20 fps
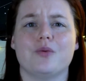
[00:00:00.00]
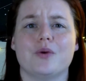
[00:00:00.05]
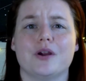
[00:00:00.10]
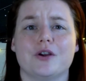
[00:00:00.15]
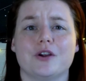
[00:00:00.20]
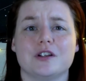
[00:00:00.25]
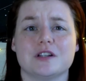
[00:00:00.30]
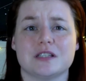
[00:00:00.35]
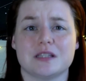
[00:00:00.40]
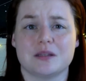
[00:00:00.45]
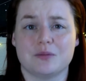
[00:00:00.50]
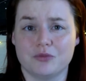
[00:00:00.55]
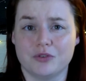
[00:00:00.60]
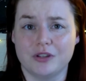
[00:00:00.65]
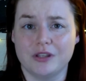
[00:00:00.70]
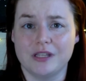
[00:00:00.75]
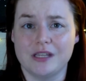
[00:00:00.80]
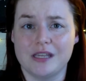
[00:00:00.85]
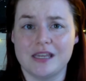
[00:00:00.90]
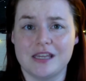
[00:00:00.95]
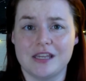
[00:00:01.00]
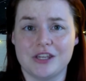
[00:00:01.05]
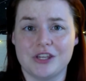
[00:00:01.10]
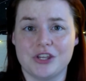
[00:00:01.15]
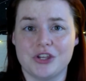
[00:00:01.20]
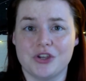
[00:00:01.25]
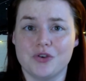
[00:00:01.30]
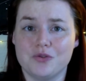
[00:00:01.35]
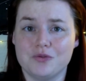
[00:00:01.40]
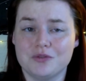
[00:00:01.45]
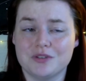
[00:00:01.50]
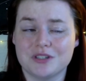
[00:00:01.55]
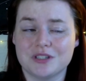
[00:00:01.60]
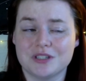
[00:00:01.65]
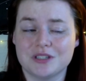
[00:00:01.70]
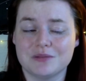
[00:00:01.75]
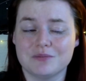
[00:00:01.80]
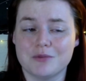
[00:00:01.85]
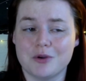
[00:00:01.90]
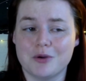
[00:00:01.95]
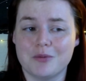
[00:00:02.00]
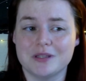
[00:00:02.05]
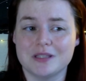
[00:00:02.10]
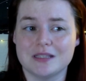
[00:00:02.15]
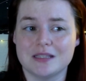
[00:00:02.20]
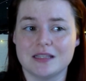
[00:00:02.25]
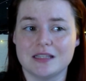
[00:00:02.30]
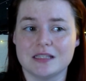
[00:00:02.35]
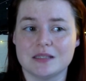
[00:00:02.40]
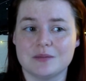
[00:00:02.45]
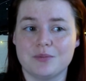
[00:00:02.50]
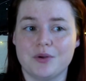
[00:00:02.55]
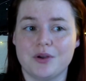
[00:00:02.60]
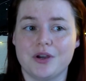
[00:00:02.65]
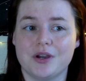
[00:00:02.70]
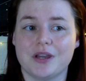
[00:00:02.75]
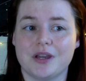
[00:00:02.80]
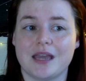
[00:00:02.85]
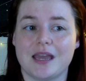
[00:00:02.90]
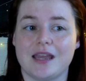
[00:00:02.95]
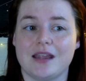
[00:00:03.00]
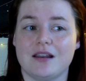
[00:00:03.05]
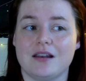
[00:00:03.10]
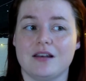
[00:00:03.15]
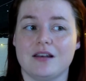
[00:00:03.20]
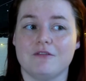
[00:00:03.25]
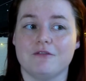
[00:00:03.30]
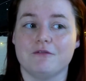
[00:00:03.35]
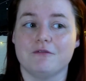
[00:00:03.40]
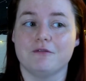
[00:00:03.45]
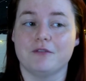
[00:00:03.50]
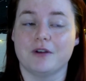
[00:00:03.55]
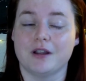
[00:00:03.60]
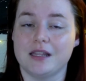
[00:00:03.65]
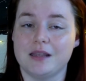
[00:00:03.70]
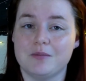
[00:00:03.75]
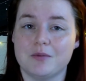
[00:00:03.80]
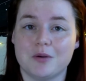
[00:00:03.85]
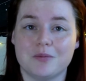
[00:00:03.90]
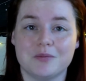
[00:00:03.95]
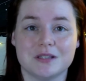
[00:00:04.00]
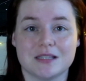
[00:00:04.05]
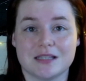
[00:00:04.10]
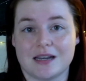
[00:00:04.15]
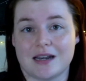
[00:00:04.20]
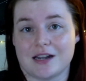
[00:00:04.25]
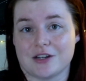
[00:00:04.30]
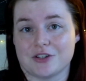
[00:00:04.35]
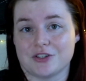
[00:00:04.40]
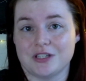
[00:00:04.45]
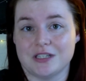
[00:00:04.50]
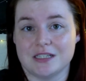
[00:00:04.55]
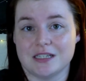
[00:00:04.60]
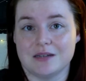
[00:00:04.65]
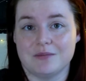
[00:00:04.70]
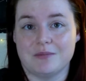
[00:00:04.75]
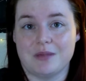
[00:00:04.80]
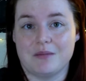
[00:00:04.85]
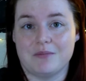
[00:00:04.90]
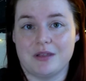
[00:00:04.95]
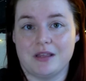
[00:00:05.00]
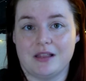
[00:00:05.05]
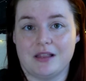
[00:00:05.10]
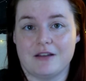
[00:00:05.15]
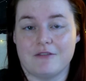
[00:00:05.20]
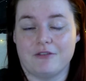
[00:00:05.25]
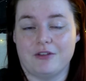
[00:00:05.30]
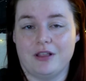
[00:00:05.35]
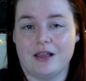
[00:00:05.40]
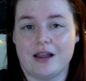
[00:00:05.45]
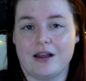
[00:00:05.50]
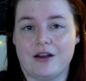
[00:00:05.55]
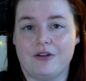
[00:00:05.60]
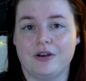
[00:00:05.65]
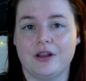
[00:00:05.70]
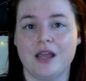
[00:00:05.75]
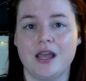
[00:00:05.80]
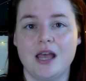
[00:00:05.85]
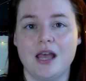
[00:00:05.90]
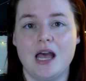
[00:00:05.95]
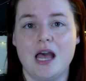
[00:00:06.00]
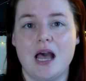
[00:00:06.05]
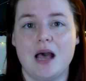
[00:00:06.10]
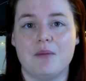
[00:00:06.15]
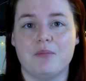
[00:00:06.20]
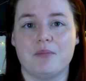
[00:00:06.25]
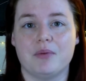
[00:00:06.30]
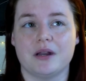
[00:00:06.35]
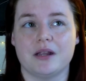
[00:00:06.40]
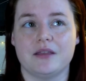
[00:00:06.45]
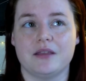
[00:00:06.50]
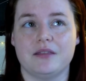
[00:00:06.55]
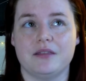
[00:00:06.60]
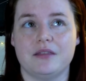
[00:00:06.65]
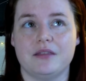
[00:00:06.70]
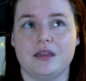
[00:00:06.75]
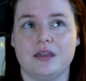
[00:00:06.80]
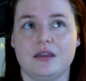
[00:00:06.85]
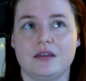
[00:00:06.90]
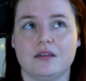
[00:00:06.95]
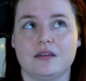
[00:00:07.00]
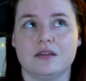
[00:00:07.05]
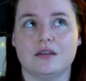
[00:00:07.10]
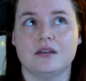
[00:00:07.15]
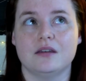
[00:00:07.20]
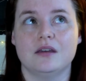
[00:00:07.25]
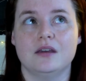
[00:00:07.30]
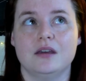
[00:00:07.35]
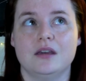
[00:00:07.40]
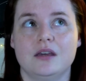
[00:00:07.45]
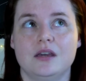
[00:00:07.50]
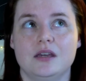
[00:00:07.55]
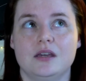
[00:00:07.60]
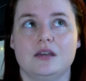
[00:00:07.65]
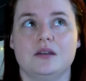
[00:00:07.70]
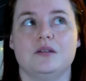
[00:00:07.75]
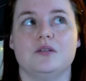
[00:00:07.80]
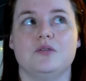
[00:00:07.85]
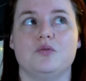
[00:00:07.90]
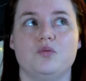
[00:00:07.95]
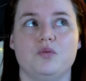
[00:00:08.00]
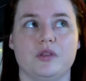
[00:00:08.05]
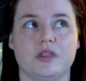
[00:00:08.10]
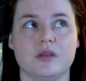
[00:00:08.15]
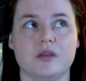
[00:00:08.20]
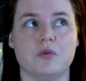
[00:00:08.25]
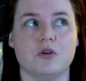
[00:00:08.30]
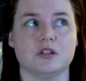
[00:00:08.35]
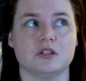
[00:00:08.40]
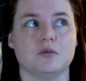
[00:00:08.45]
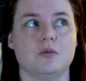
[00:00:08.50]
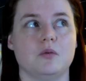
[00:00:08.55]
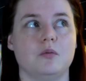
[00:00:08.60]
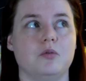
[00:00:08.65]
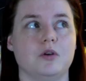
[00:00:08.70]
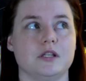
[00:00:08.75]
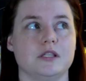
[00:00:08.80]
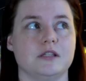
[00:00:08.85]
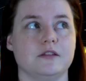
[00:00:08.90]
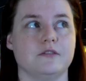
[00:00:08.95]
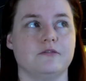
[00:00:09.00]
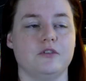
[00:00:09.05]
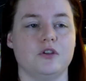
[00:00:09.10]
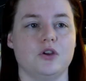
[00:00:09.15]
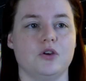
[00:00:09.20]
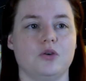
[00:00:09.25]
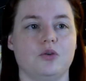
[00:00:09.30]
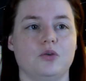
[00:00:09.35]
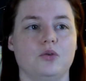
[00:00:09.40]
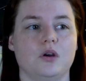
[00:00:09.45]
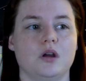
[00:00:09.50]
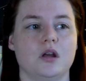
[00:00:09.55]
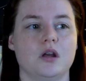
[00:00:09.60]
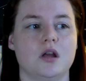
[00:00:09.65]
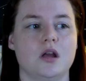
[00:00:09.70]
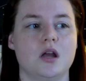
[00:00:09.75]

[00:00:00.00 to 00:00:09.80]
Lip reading: were some really cute moments in this book and funny moments that actually did make me laugh aloud, but I think with the multiple points of view,